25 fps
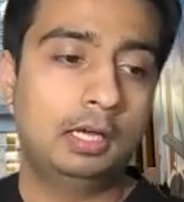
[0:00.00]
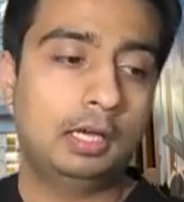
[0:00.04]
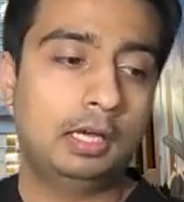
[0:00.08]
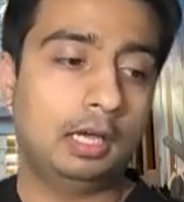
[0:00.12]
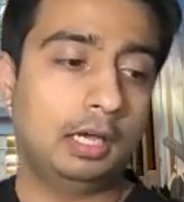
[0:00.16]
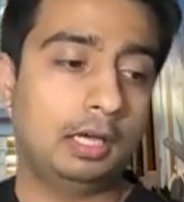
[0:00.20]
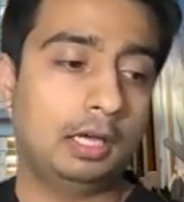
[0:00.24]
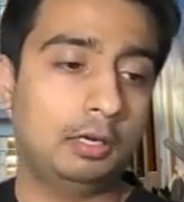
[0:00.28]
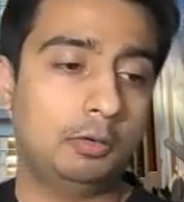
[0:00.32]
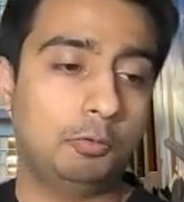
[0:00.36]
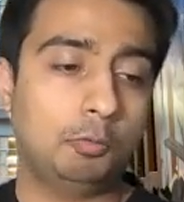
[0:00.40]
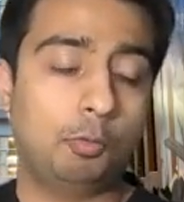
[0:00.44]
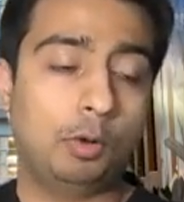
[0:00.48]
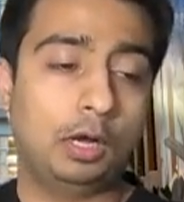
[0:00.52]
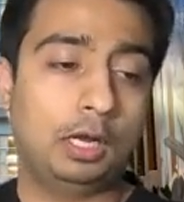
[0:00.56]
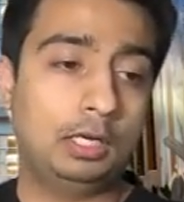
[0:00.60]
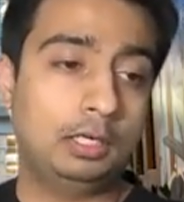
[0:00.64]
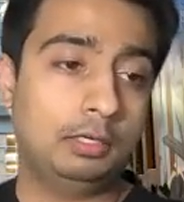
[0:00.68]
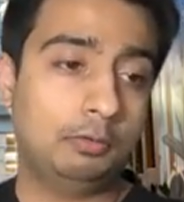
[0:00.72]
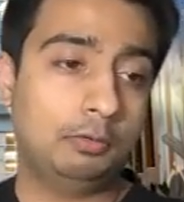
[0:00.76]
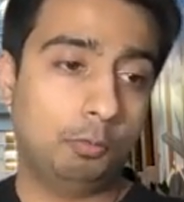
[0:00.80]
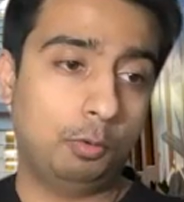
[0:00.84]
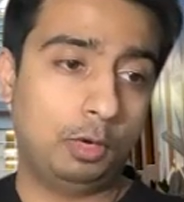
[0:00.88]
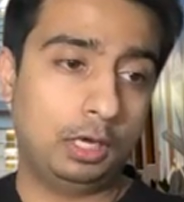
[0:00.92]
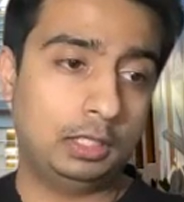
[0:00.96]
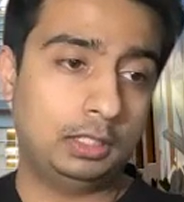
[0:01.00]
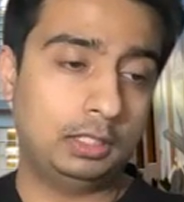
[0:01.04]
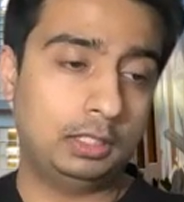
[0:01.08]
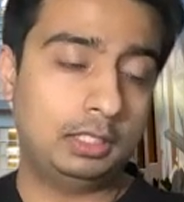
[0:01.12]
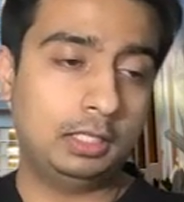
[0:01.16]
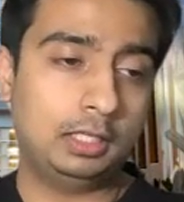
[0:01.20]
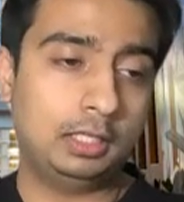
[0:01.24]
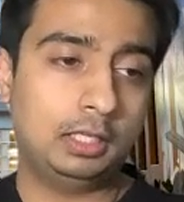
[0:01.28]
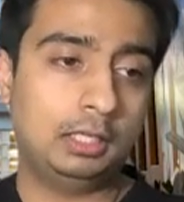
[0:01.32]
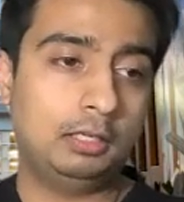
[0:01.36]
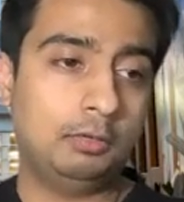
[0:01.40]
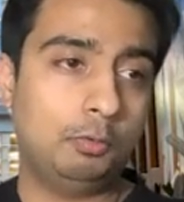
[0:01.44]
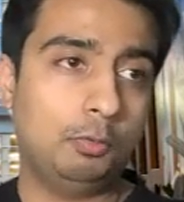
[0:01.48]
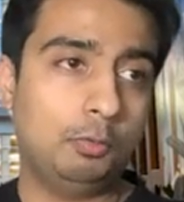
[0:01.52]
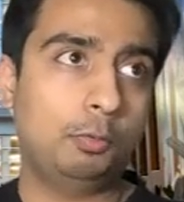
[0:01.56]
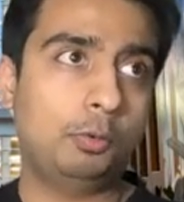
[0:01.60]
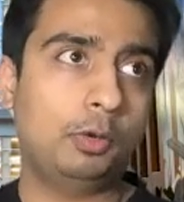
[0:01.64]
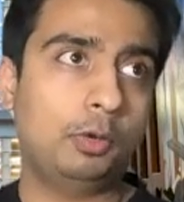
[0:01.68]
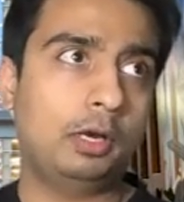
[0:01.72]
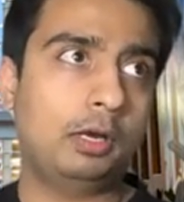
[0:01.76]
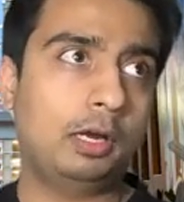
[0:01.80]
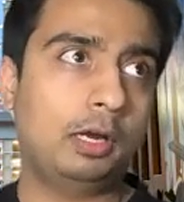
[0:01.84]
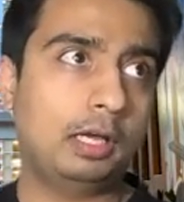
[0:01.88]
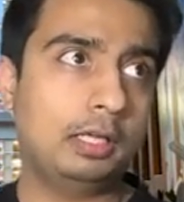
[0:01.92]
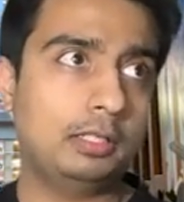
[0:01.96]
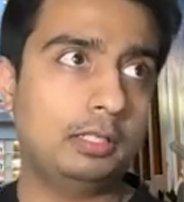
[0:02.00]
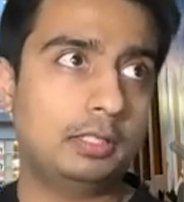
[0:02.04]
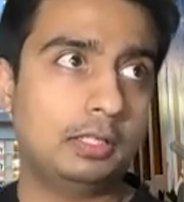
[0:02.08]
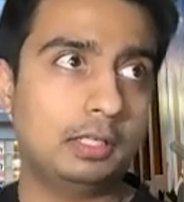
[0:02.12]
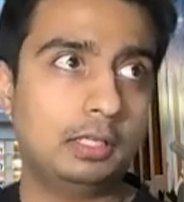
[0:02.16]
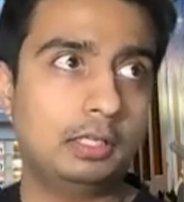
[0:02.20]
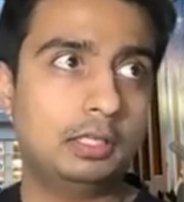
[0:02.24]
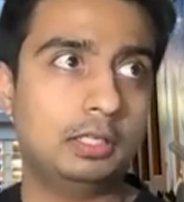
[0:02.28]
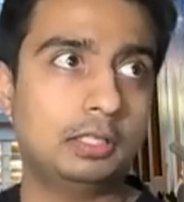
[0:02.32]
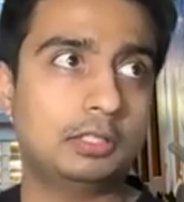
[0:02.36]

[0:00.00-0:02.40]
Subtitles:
And one thing where I think